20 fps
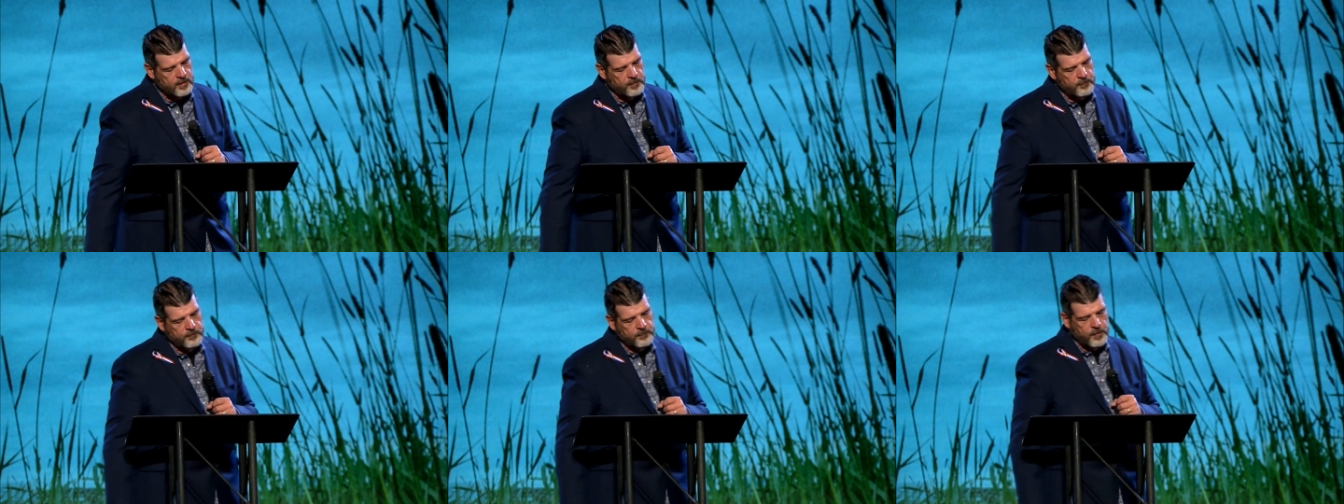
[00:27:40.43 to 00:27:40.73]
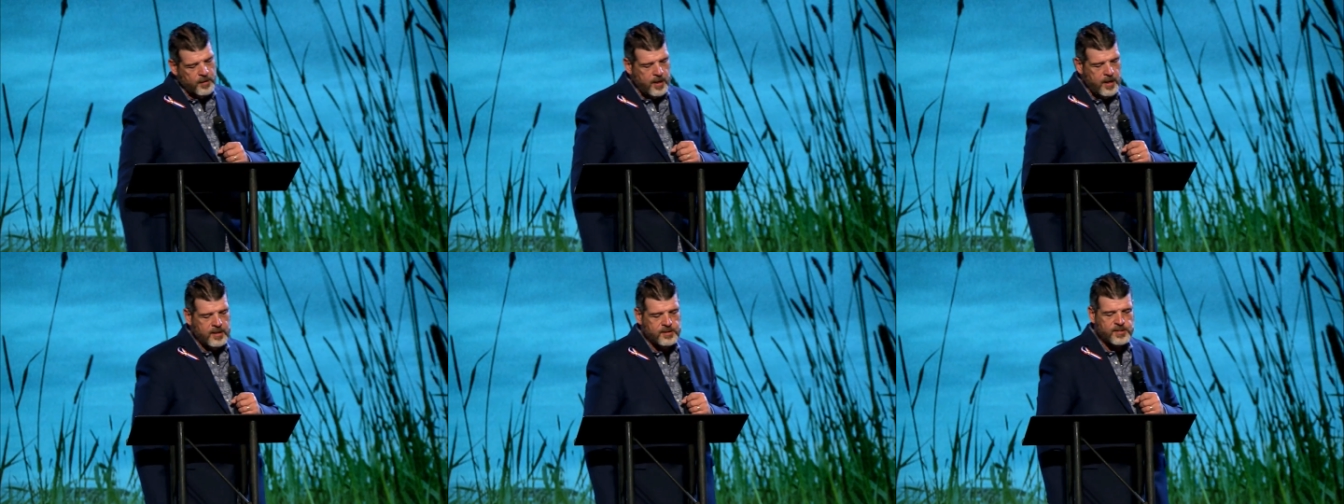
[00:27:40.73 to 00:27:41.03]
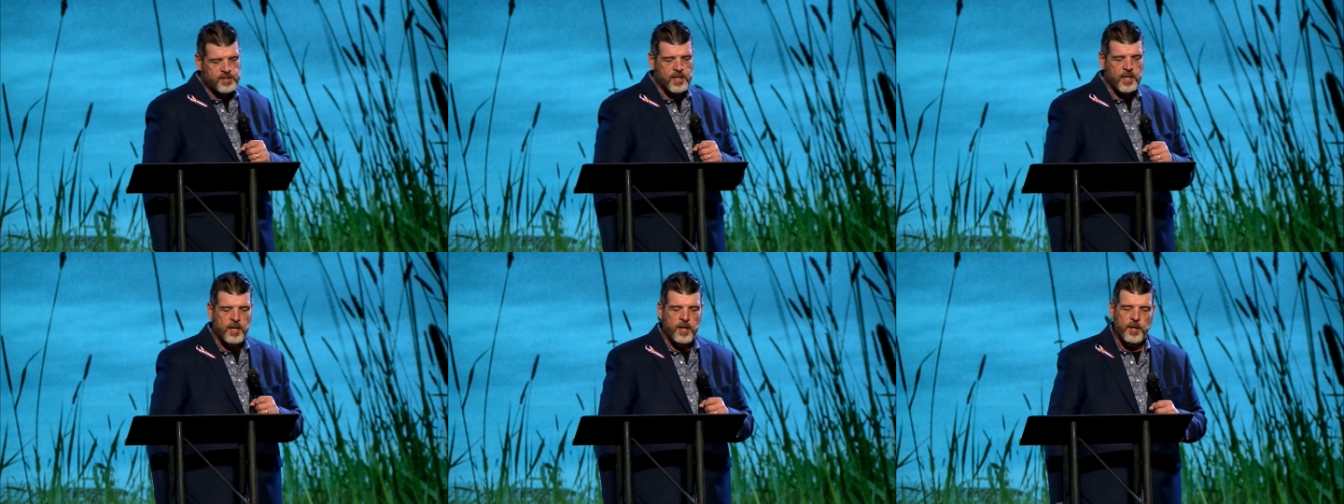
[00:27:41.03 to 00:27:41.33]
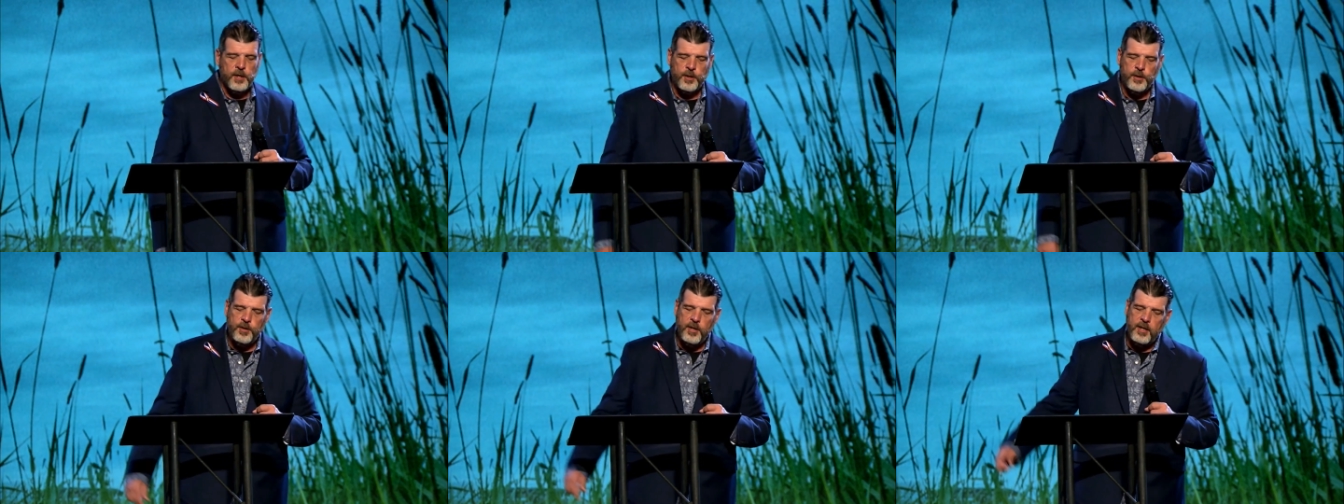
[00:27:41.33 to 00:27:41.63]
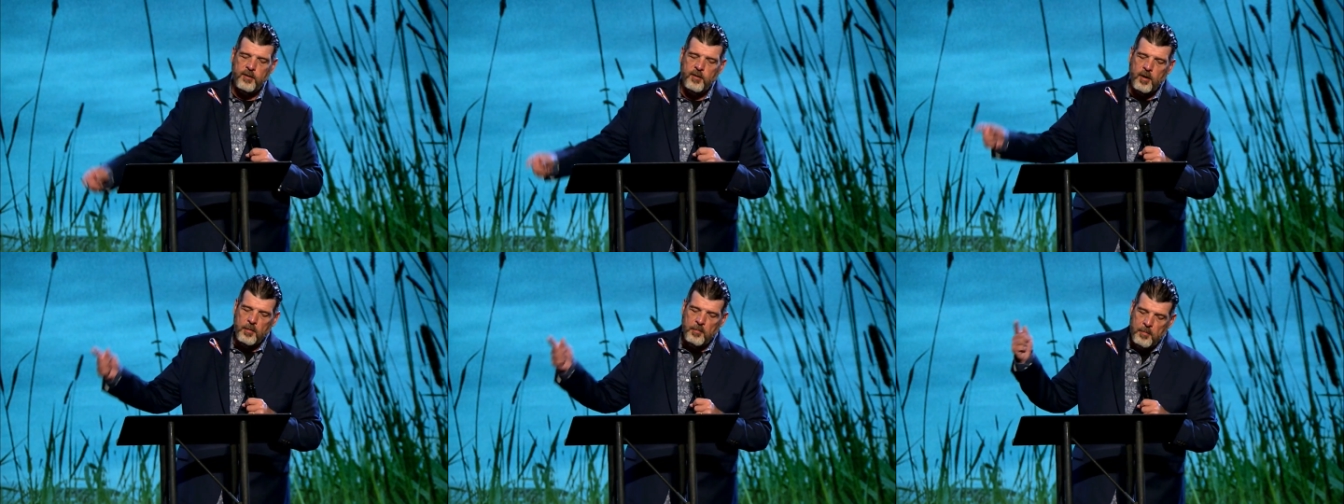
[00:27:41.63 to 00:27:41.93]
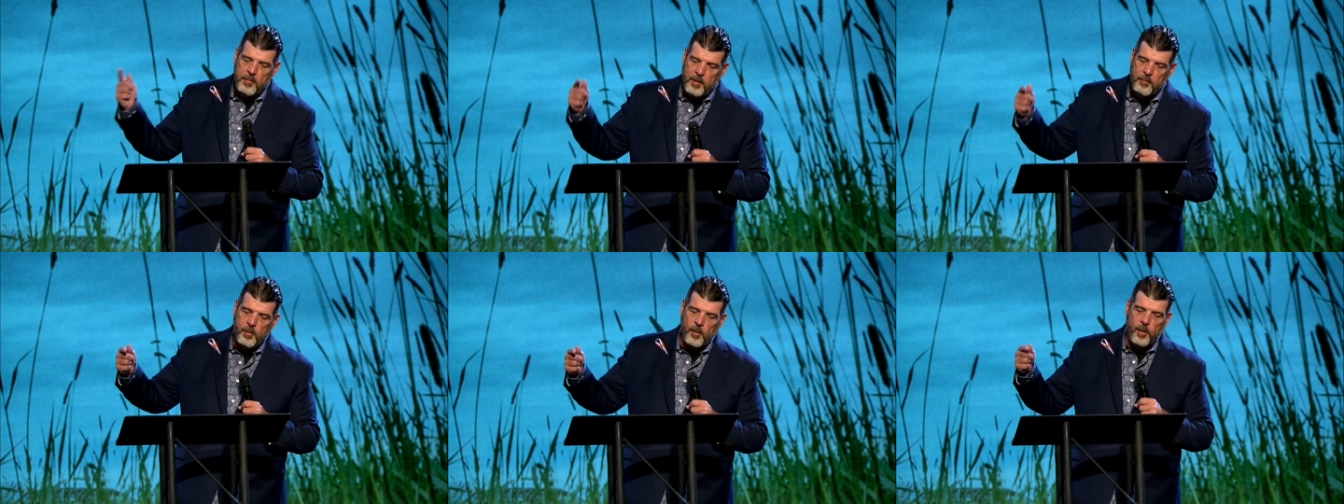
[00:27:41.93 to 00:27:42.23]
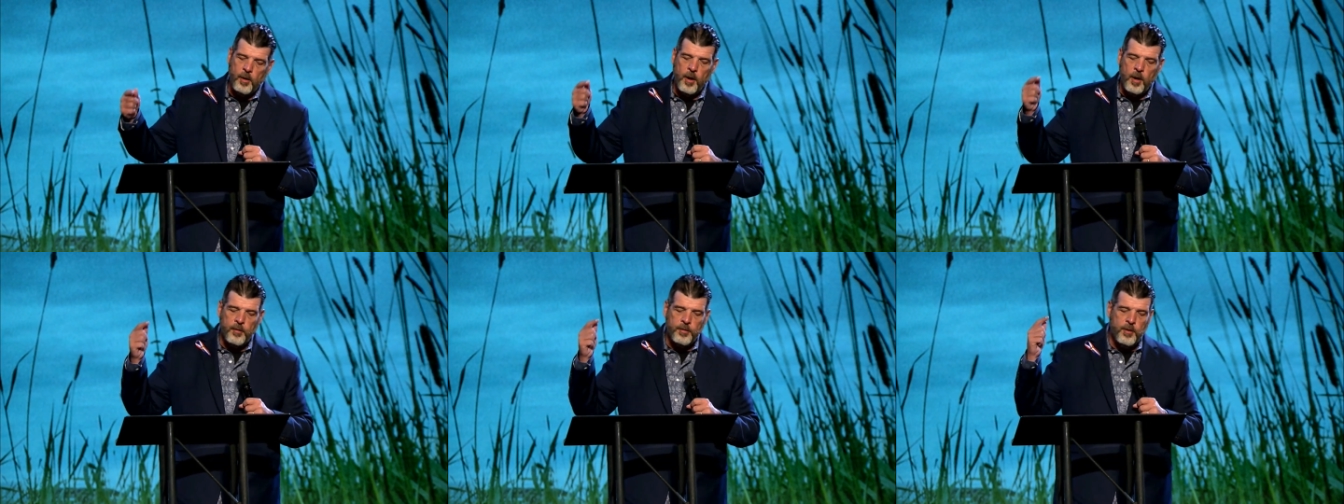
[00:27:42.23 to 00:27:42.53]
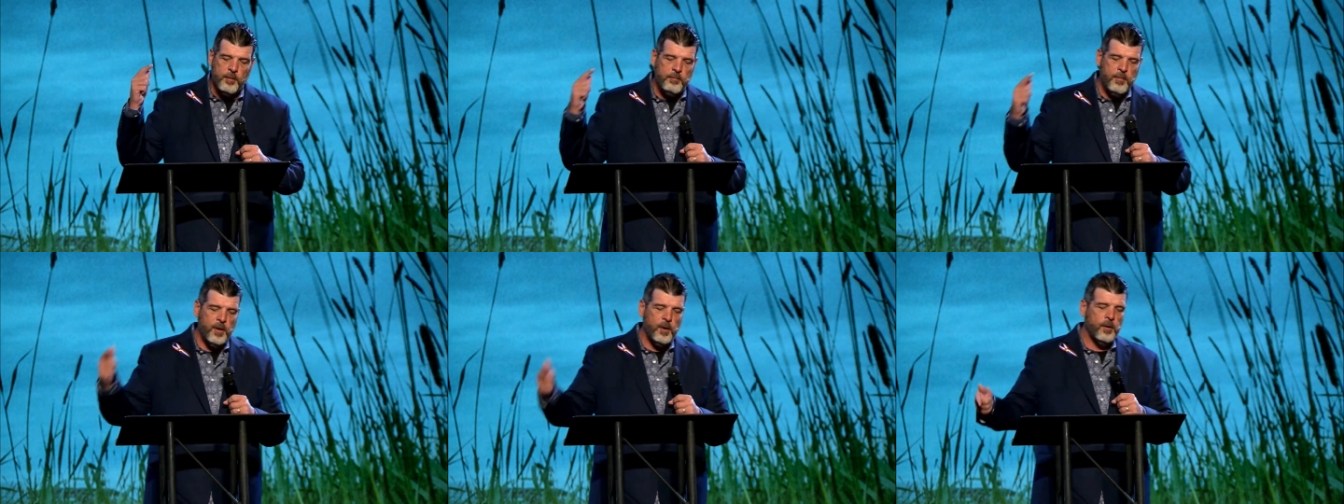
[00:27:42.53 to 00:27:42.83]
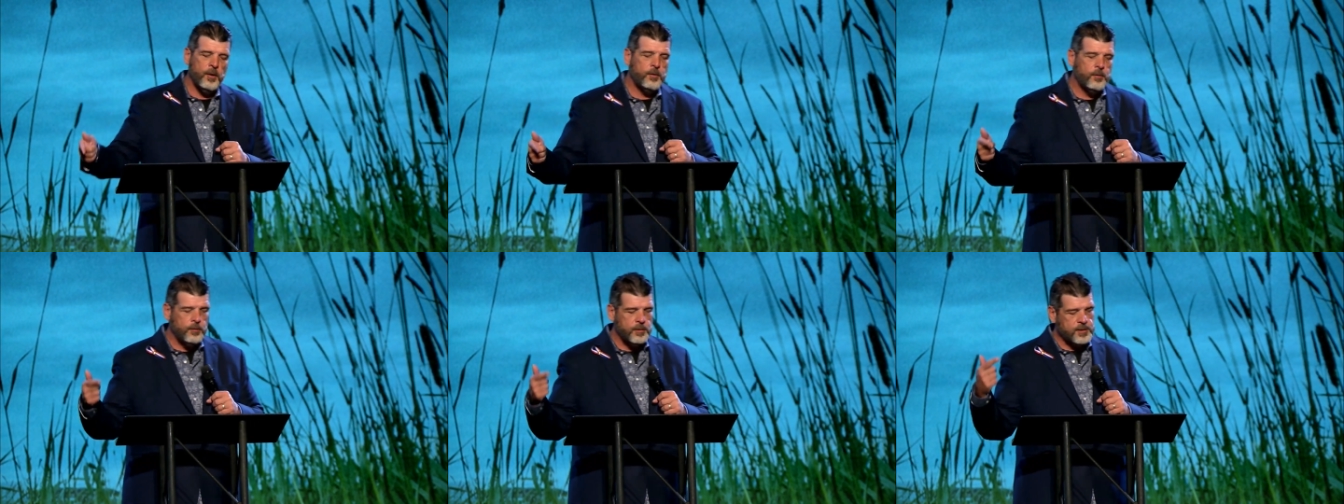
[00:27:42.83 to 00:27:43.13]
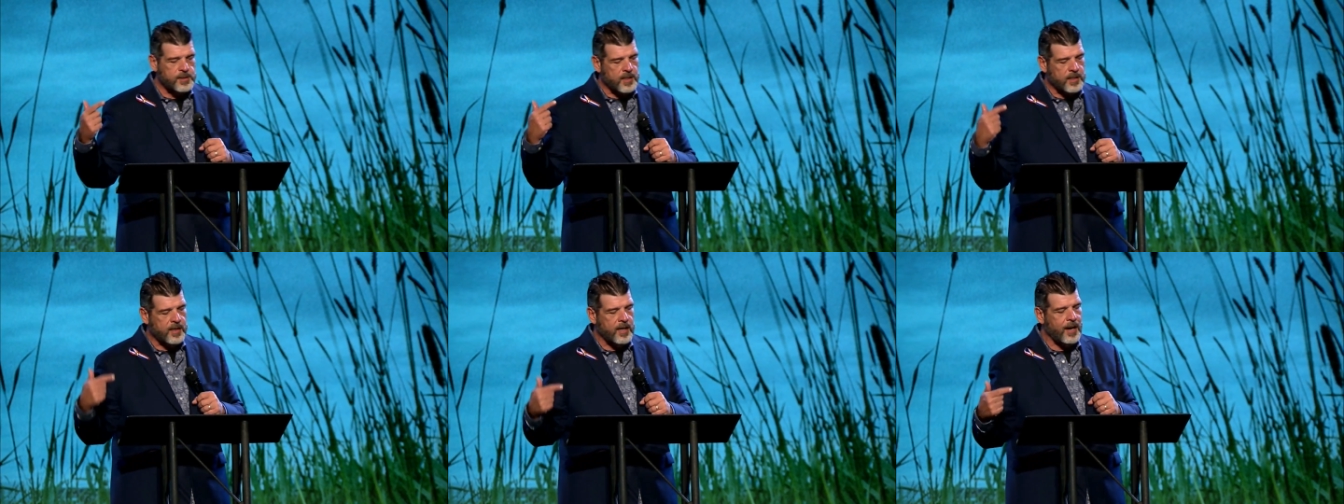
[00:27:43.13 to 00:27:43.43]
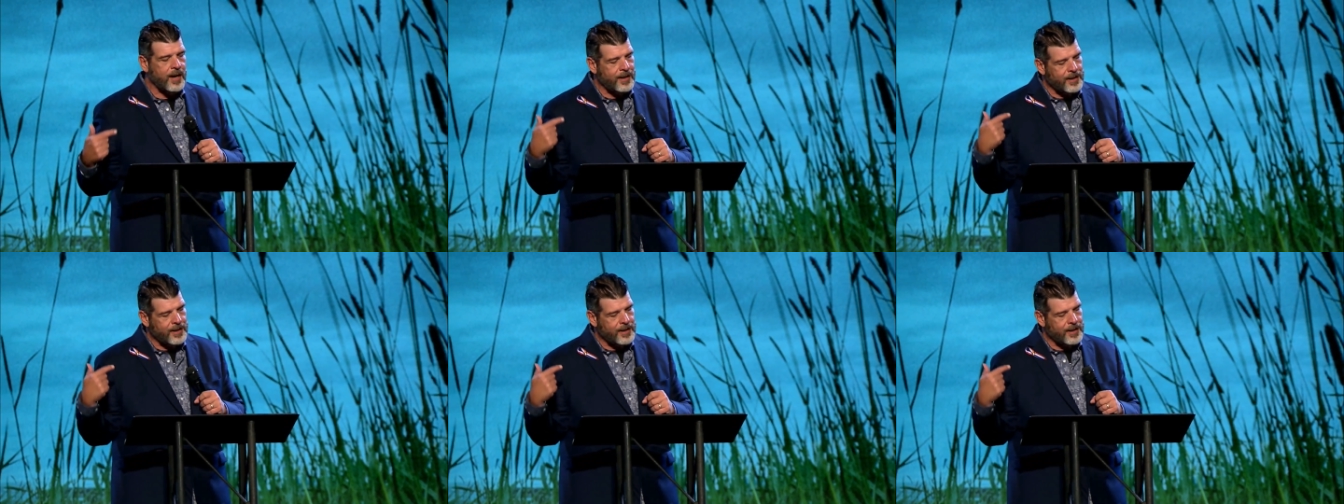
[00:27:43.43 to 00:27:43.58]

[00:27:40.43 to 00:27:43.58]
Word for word: Friends, you need to remember the miracles that God